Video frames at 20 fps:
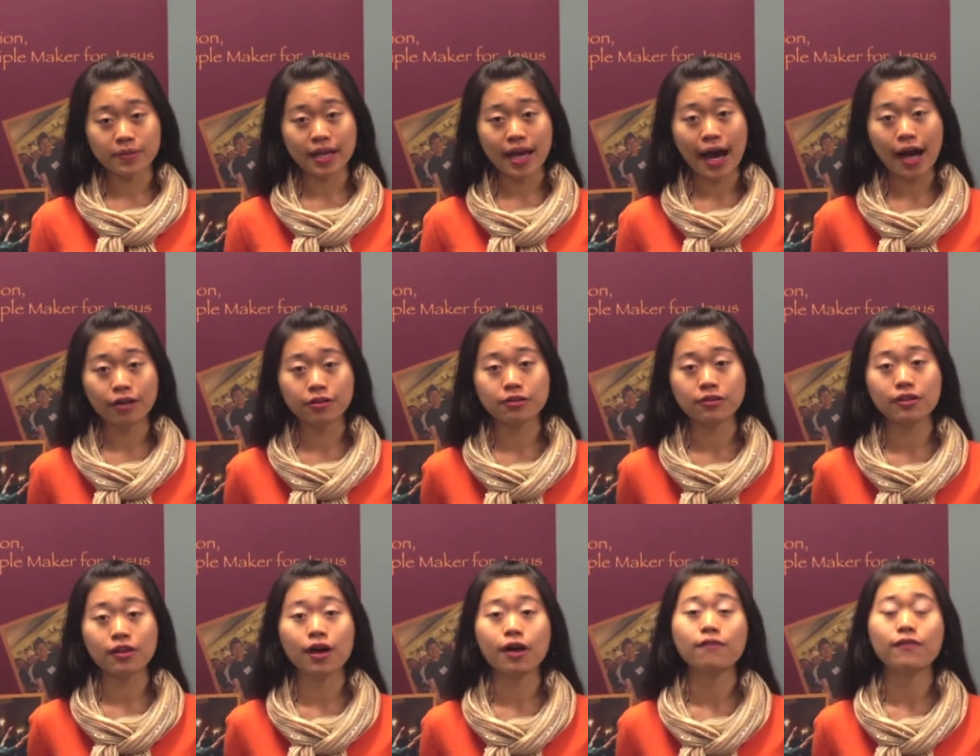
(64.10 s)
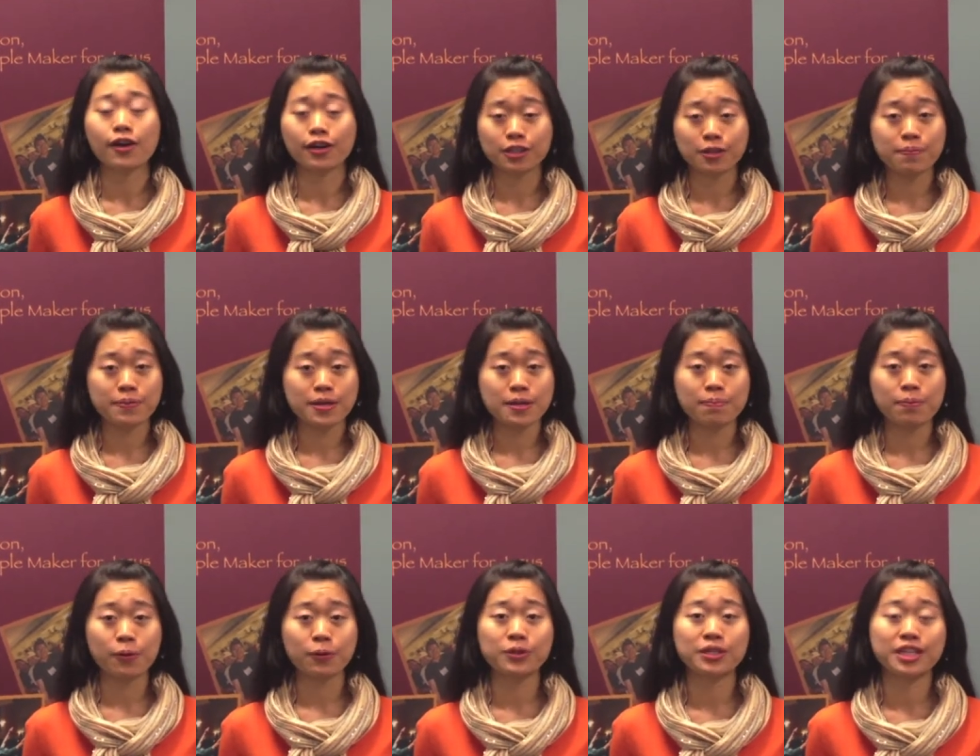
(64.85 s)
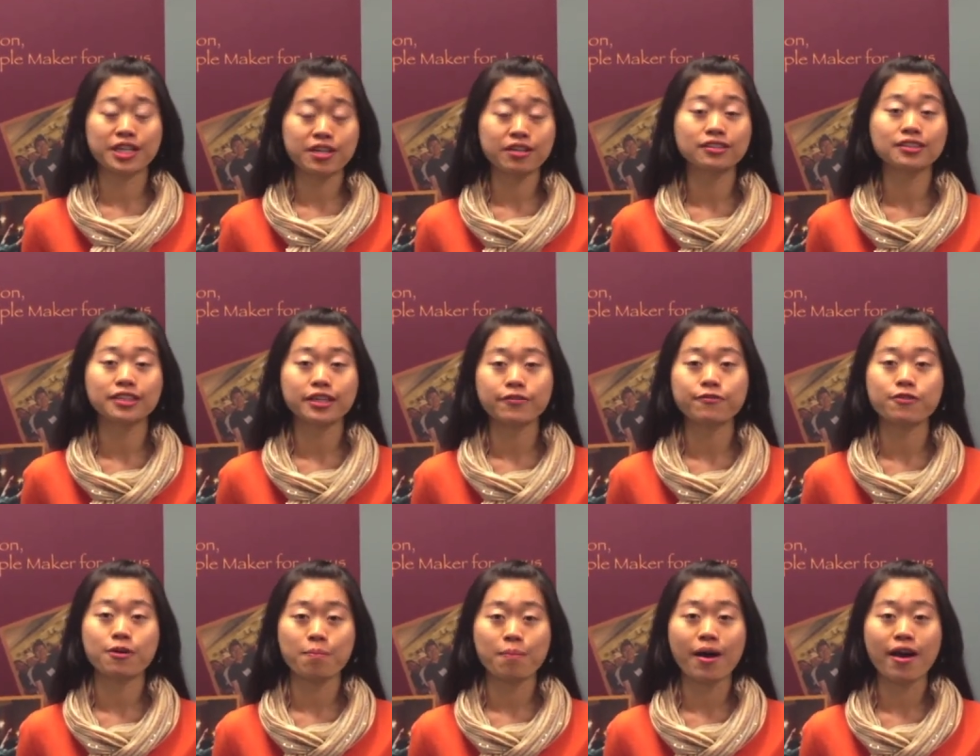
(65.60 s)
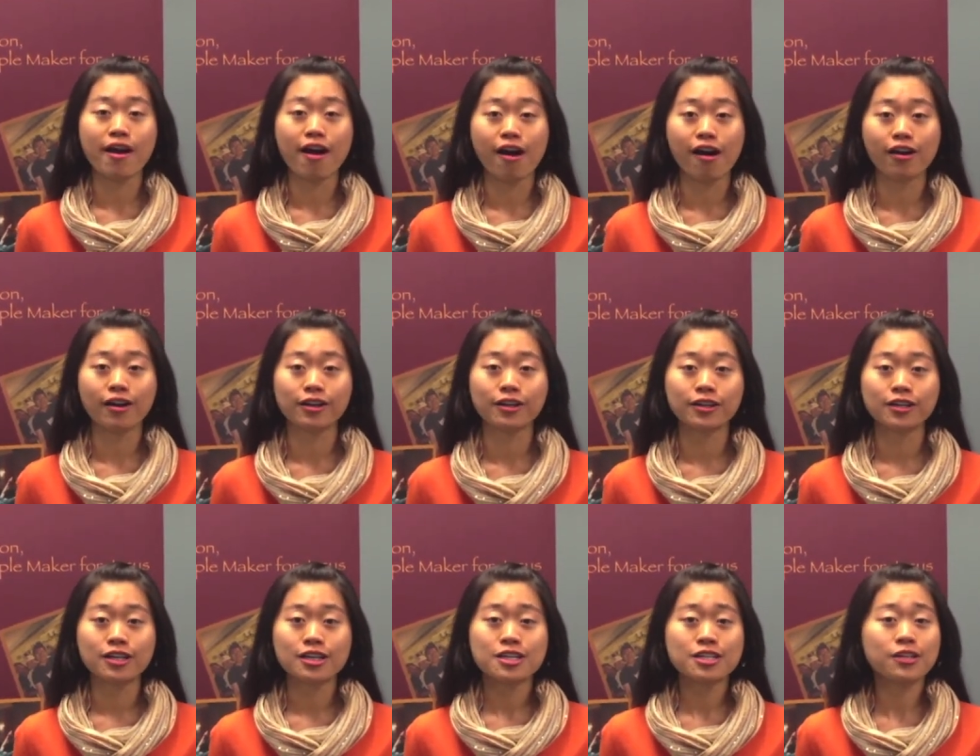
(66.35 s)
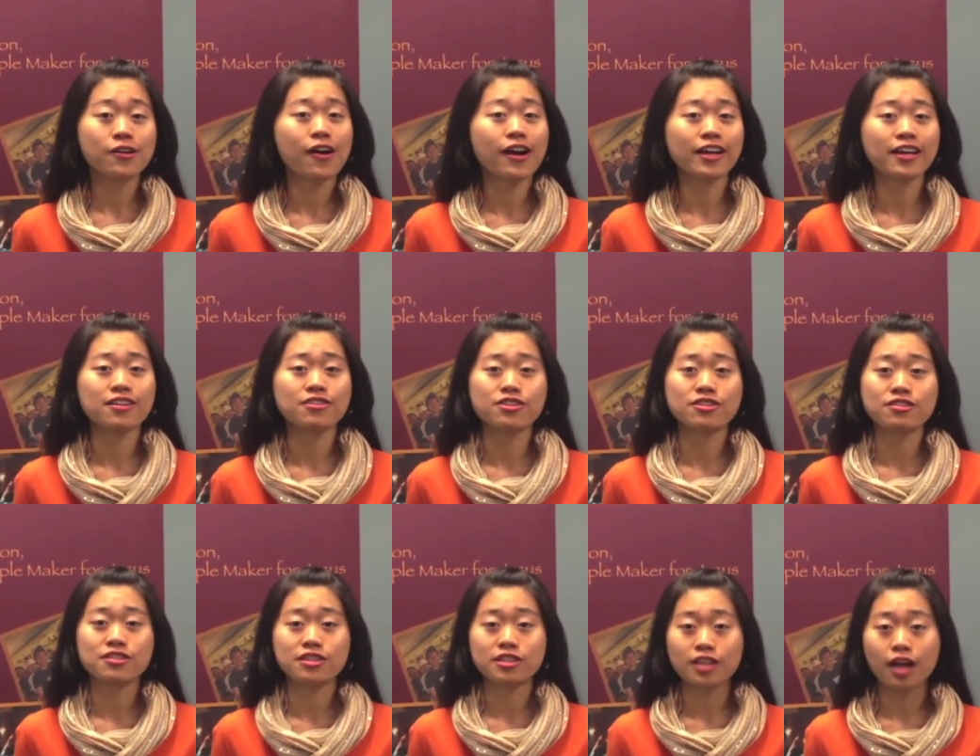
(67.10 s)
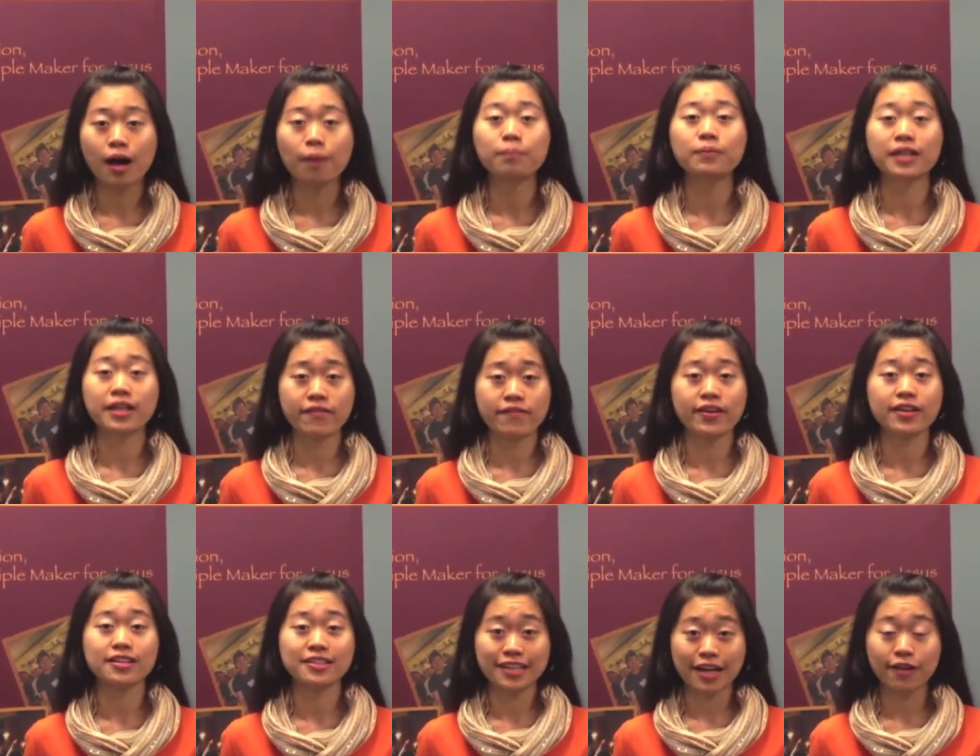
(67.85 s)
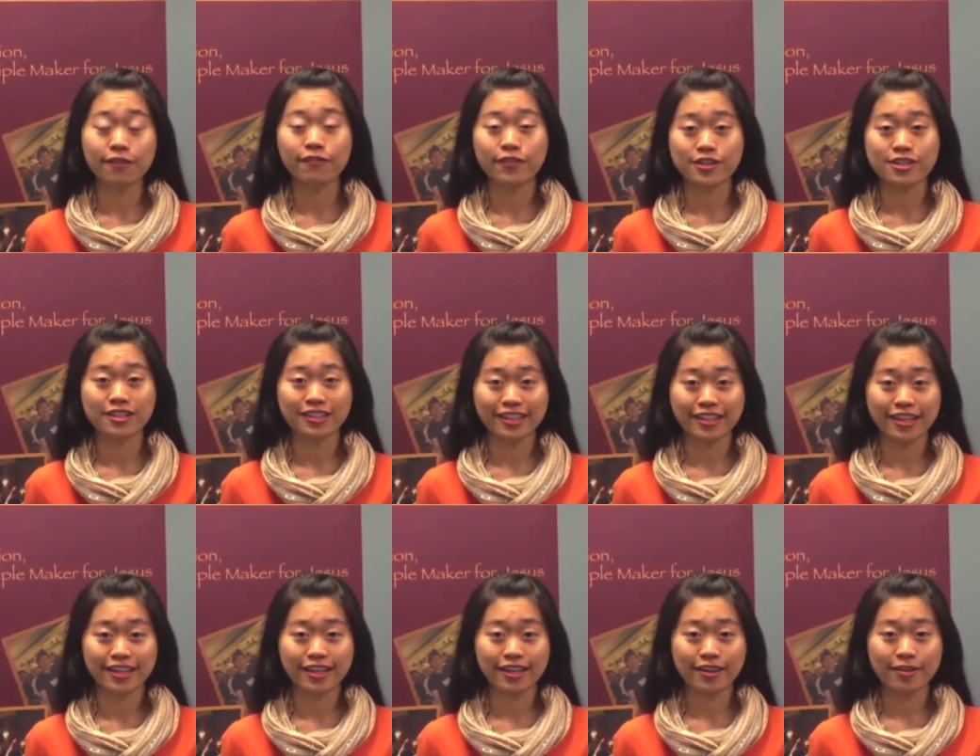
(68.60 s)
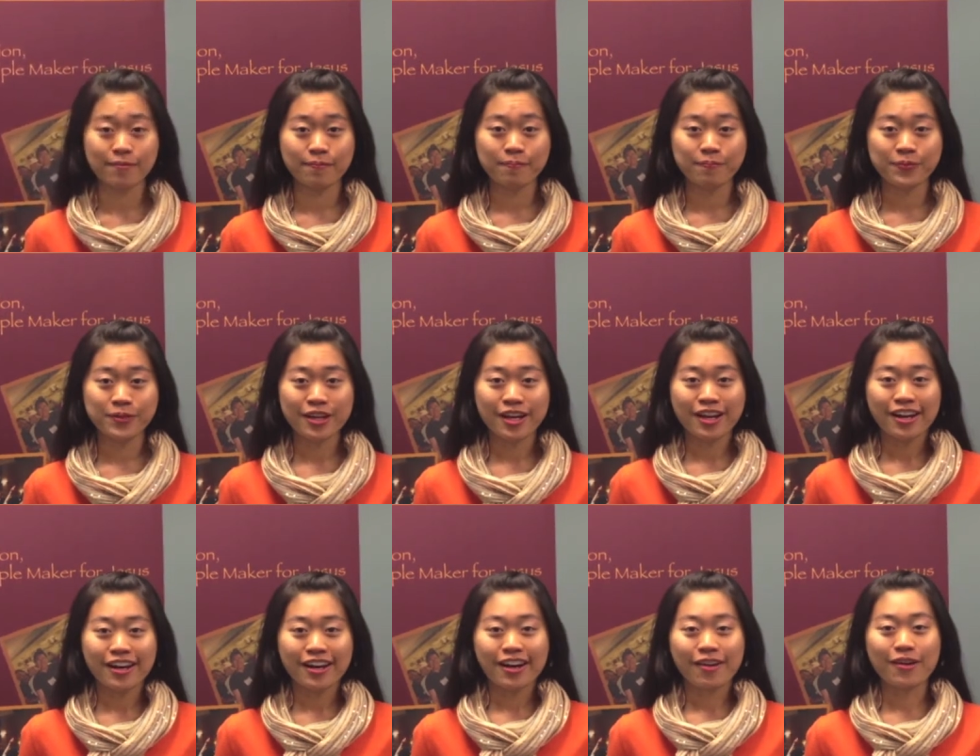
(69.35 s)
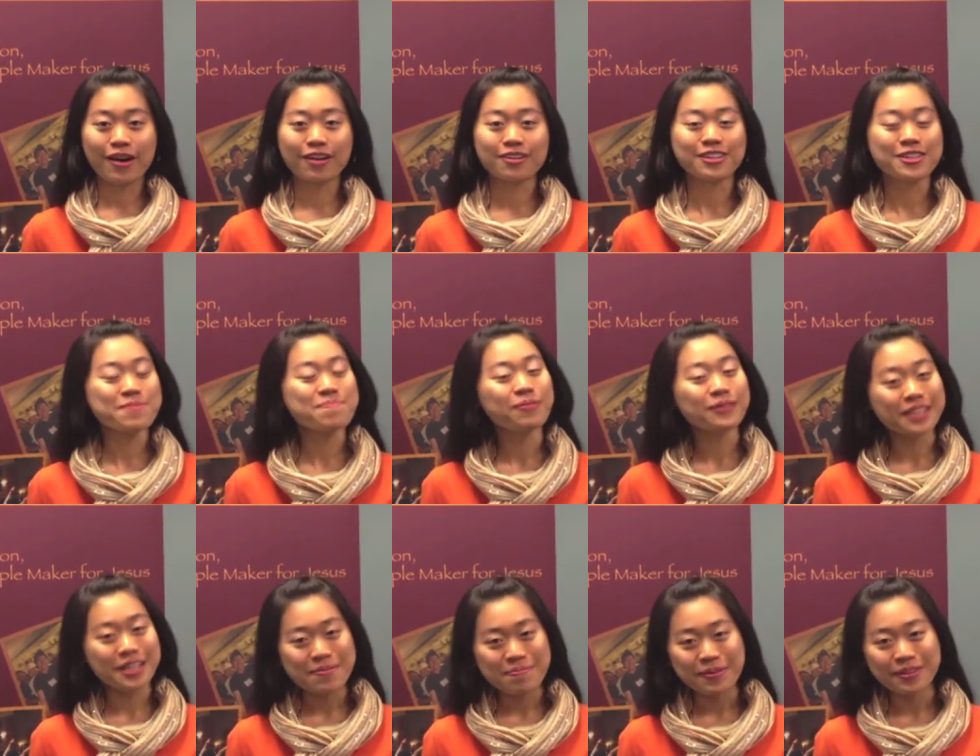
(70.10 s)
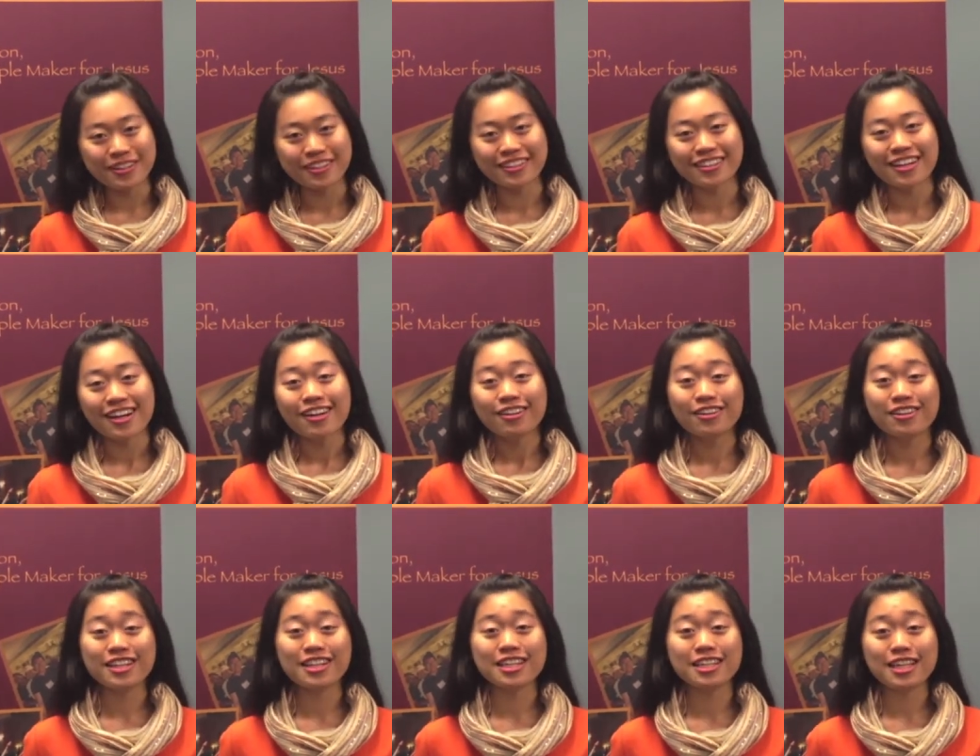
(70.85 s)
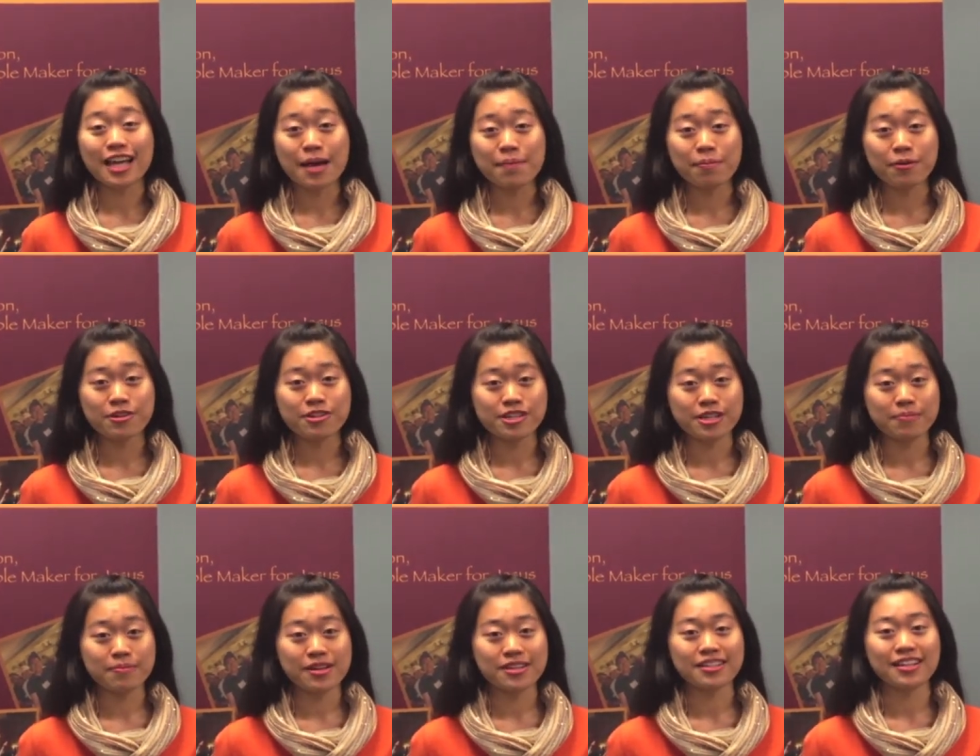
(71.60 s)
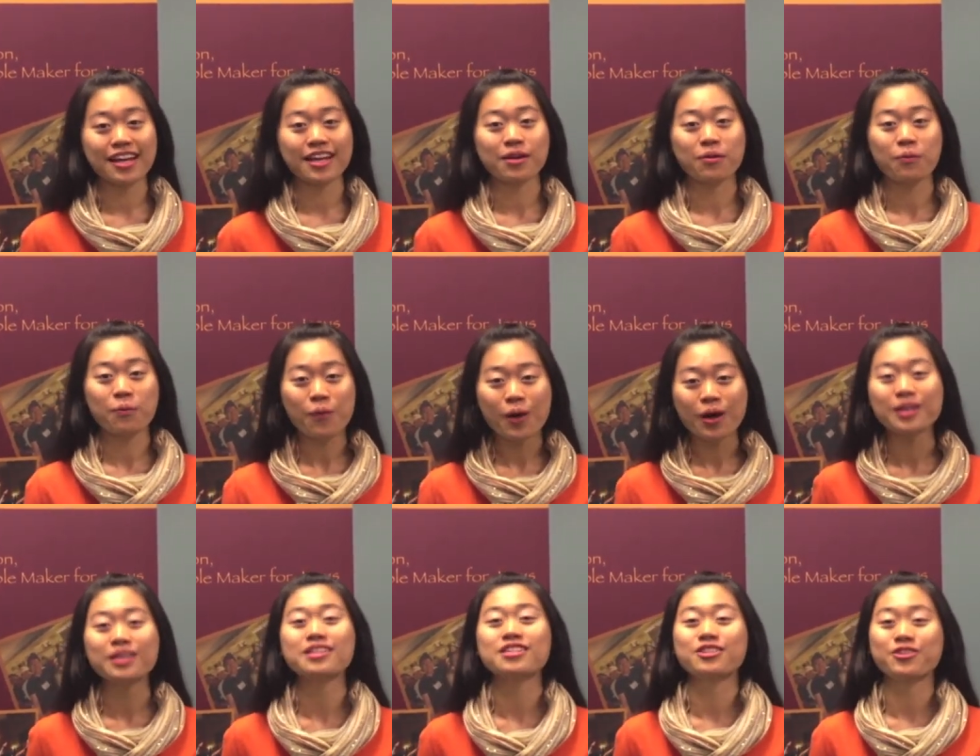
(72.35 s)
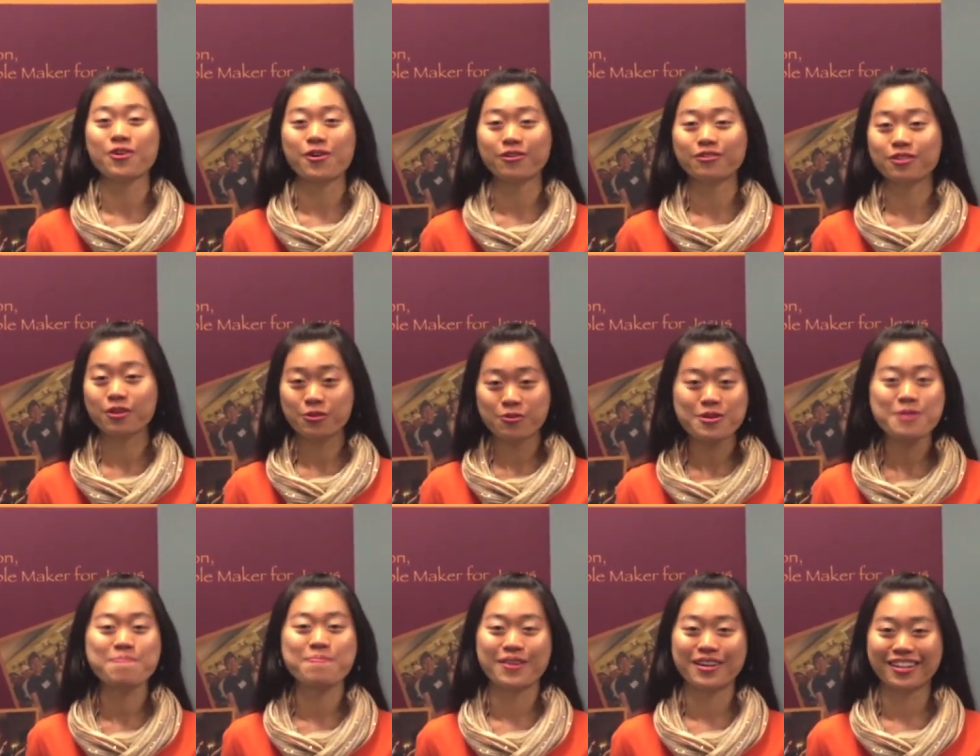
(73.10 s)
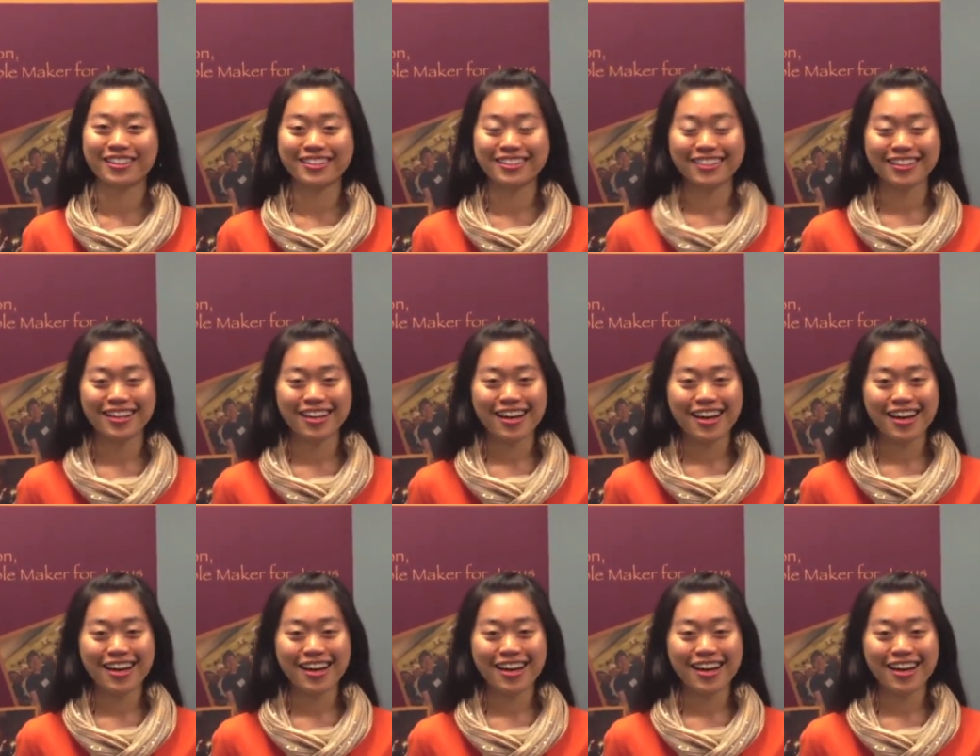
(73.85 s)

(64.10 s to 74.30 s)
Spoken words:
me how to love other people dearly from my heart, so I can just stop living selfishly. Well, simply put, doing discipleship is like one stone, three birds.